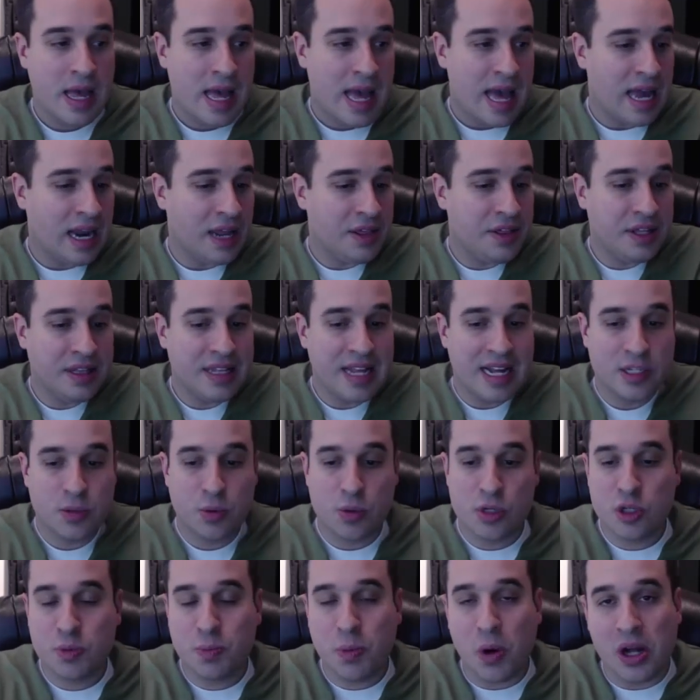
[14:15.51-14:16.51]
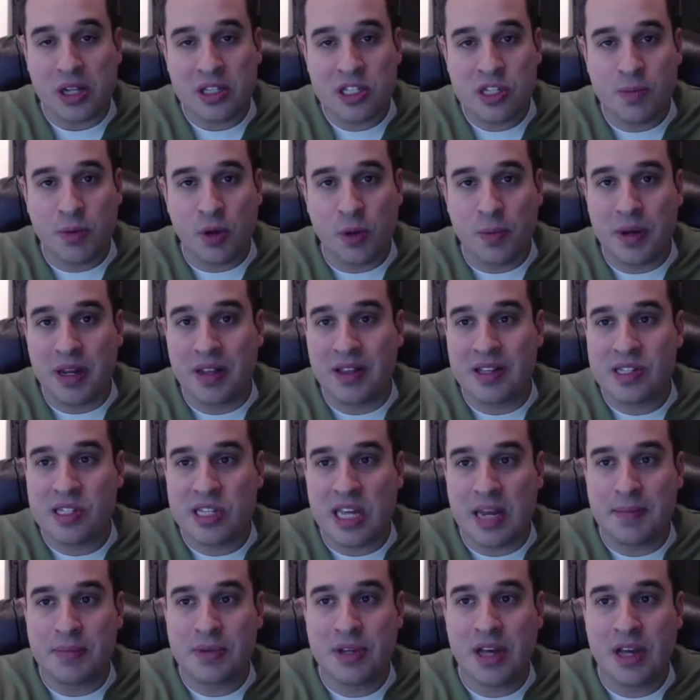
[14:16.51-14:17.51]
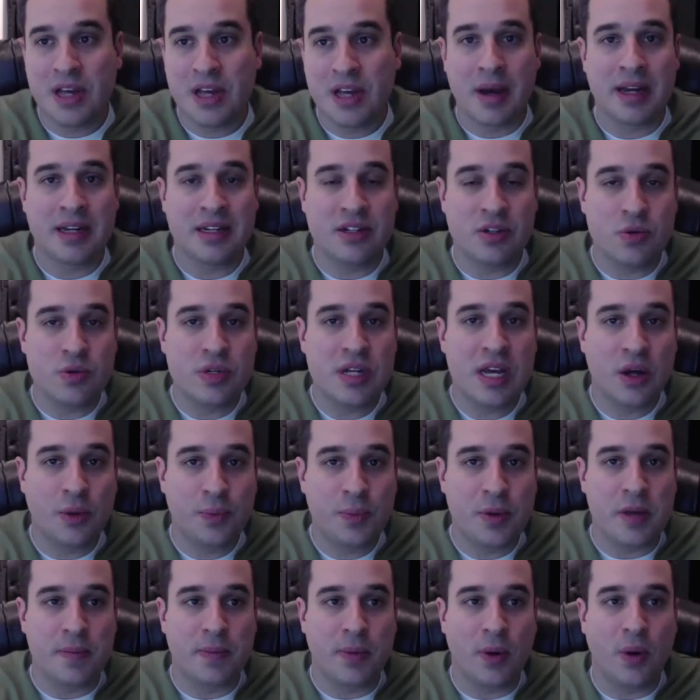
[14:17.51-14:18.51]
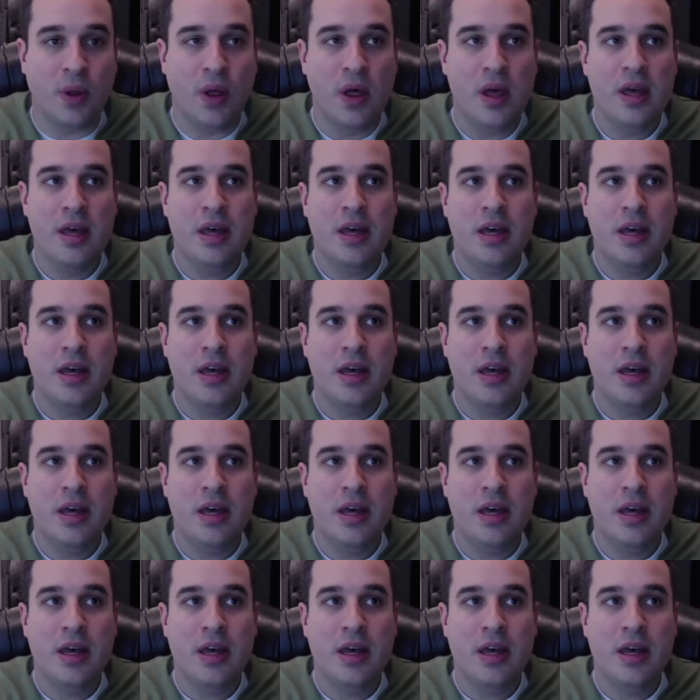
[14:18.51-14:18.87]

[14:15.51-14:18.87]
And I think that's responsible, but at the same time, I do tell people,